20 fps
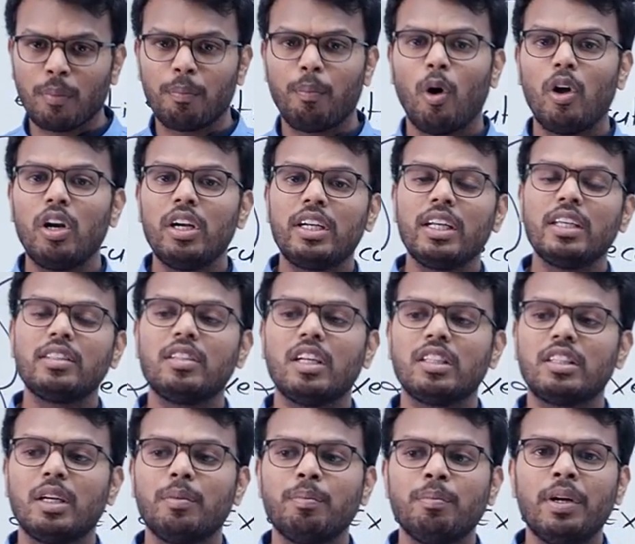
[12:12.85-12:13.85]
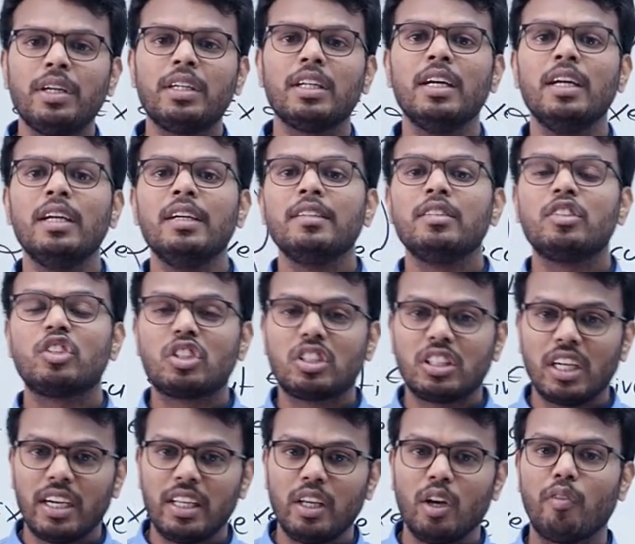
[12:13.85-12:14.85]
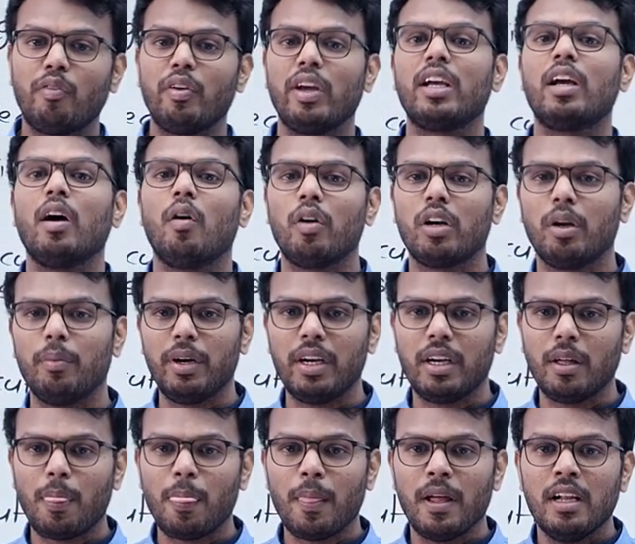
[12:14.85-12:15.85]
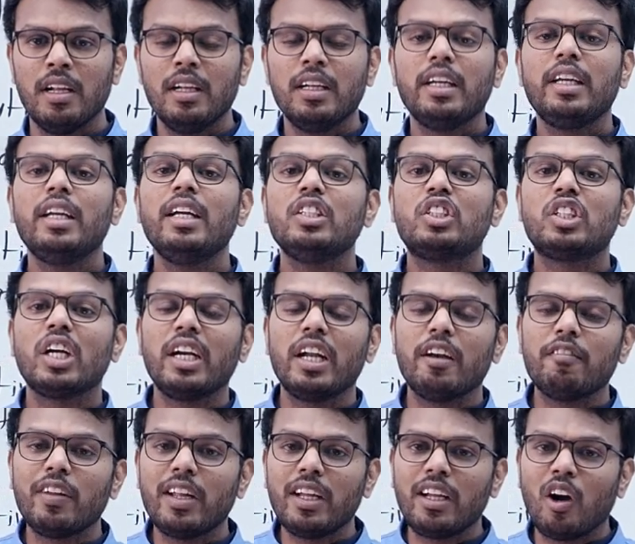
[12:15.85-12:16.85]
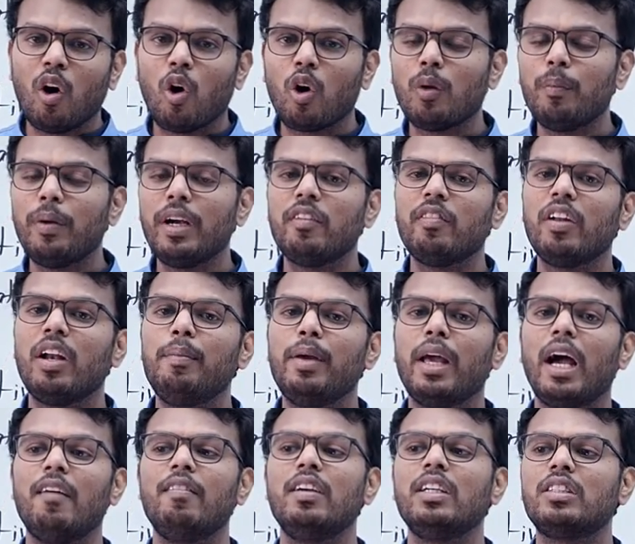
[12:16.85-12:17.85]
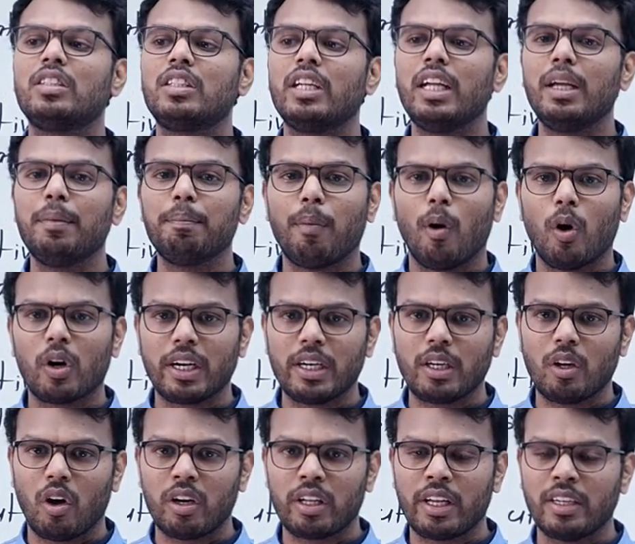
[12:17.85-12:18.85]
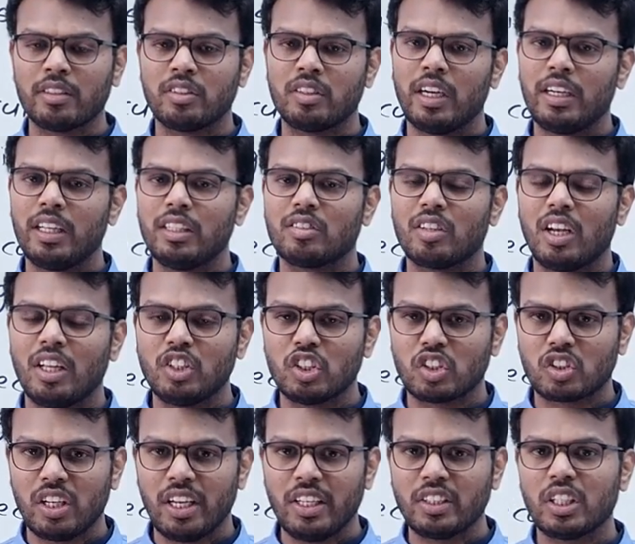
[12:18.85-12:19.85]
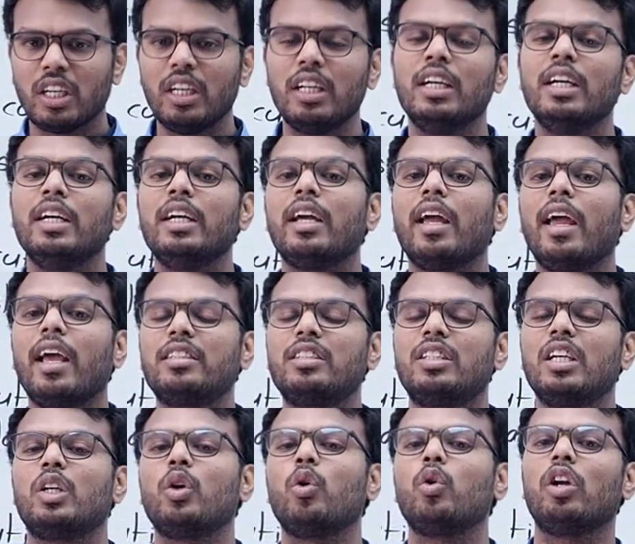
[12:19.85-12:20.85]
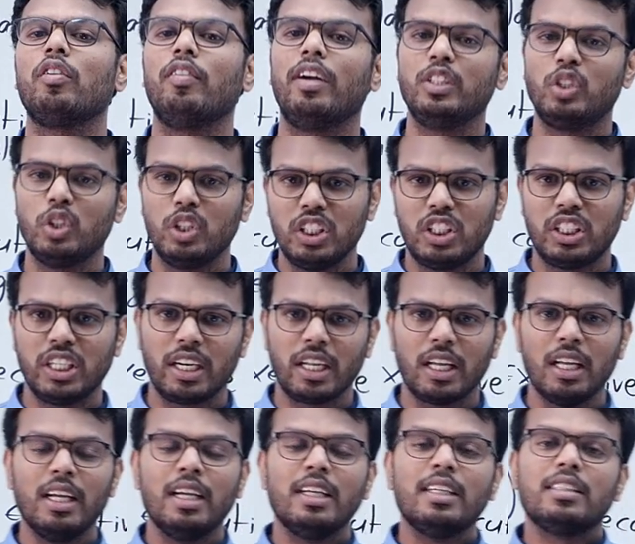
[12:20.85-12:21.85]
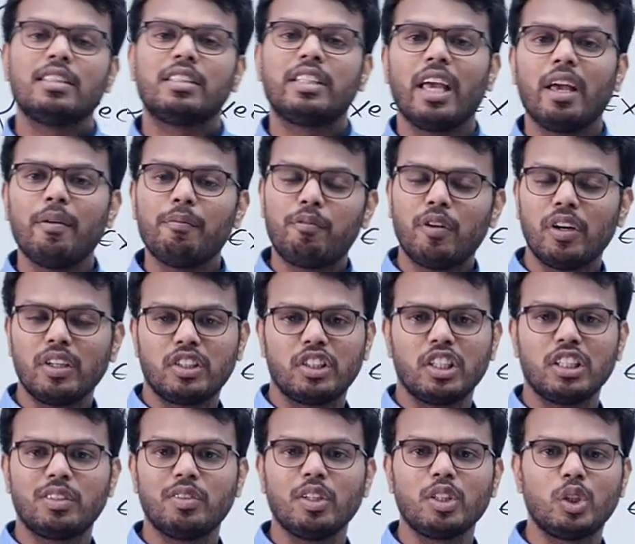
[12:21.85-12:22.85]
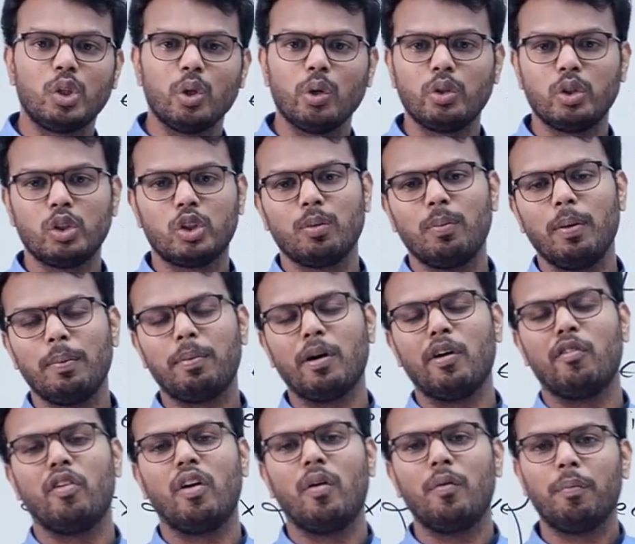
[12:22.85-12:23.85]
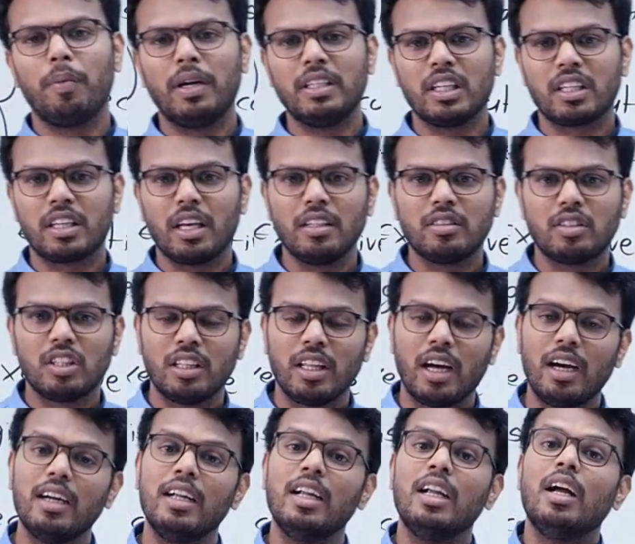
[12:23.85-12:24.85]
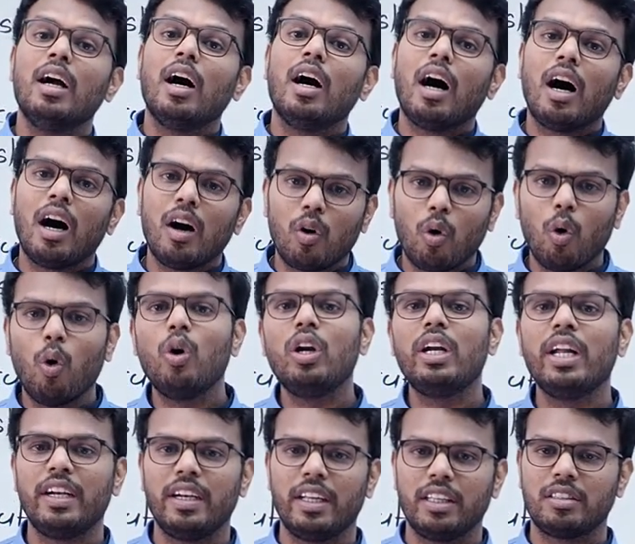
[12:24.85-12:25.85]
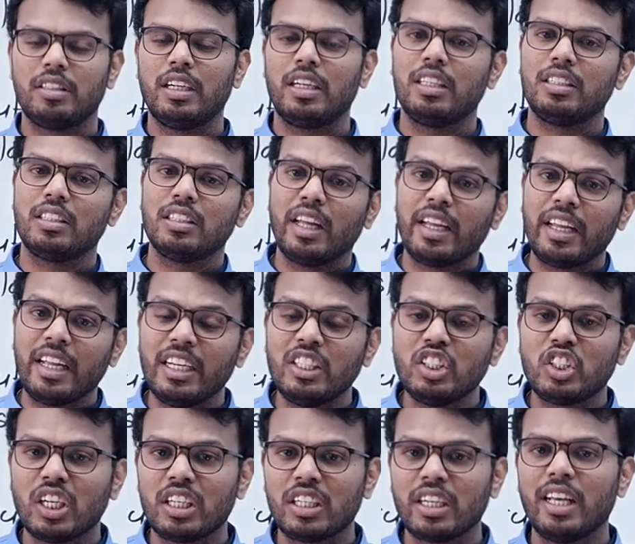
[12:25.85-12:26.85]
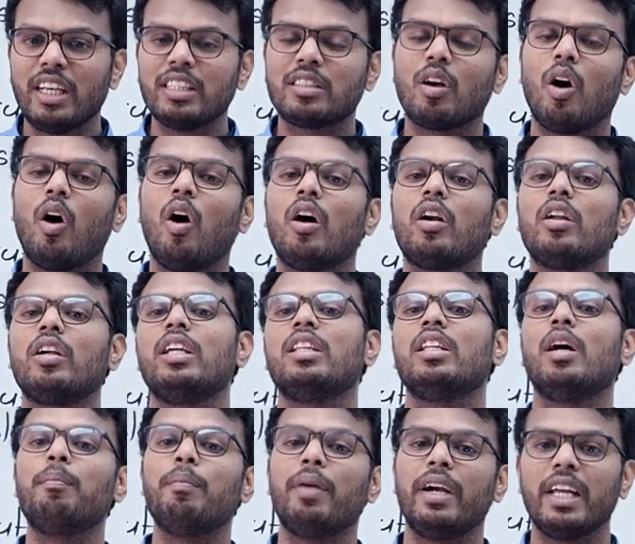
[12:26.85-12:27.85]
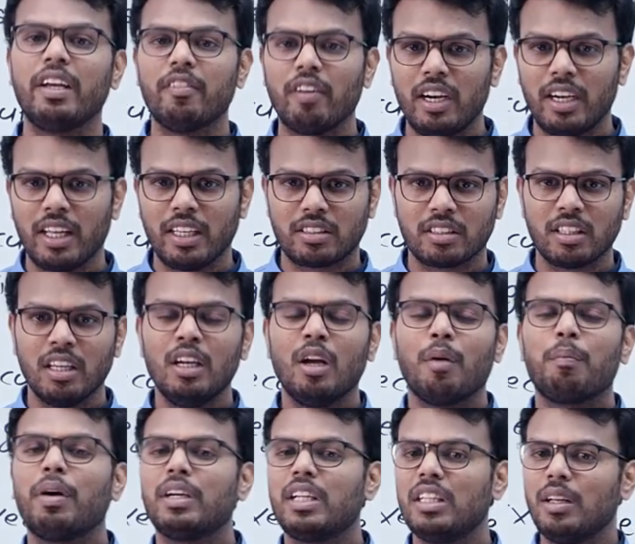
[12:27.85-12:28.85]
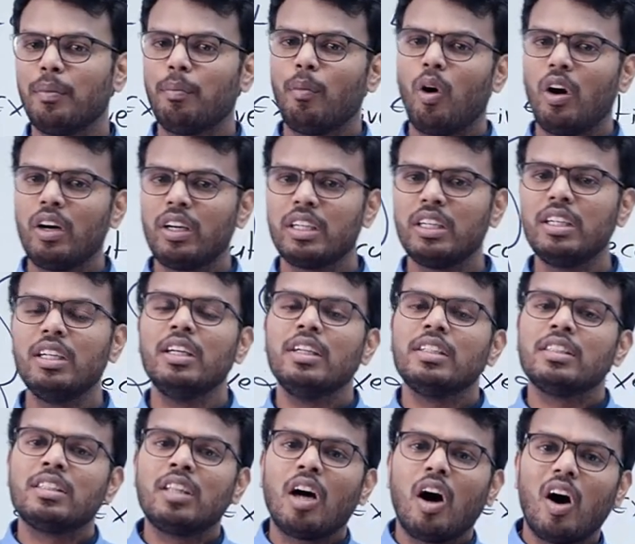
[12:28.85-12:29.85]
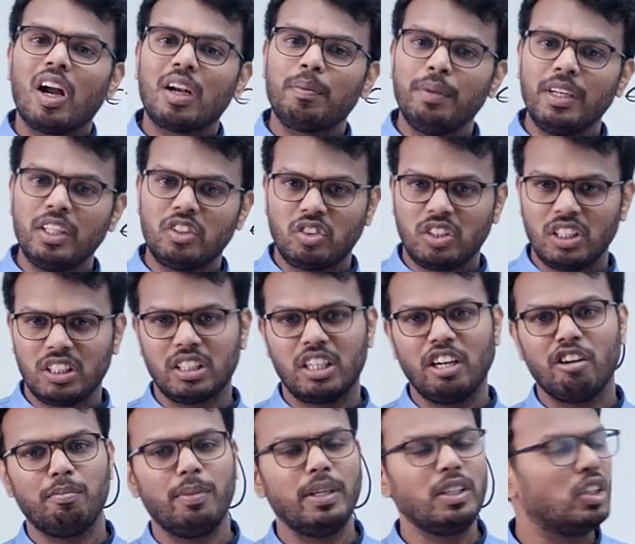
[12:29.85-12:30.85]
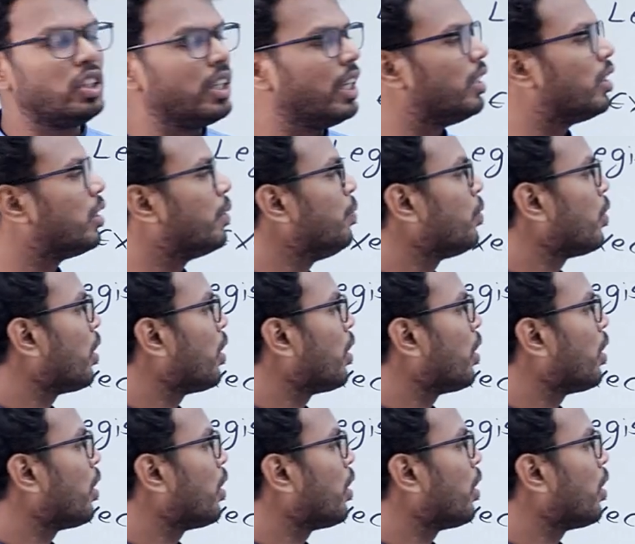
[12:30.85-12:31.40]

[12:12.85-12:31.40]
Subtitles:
Polity is nothing but study of a government. Each and every government will be having three important organs, that is legislature, executive, and judiciary. Same functions which used to be performed by the kings in the old Indies, that is in the ancient days or in the medieval days. But in the modern, the administration have been changed.